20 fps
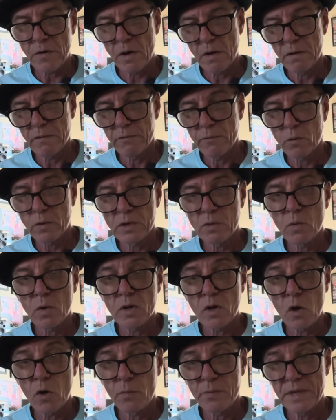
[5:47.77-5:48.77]
a
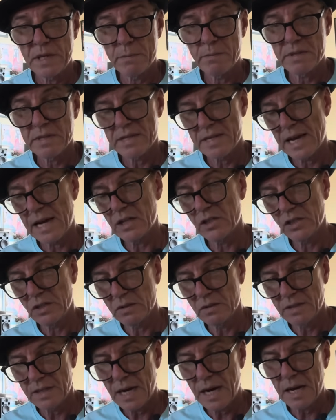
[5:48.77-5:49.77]
41 OP
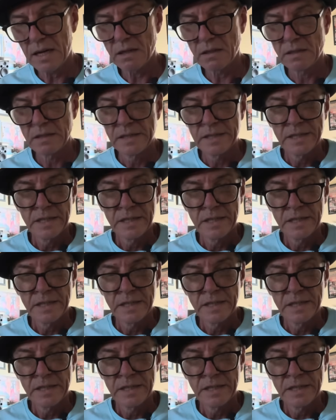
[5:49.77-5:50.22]
pistachio dial.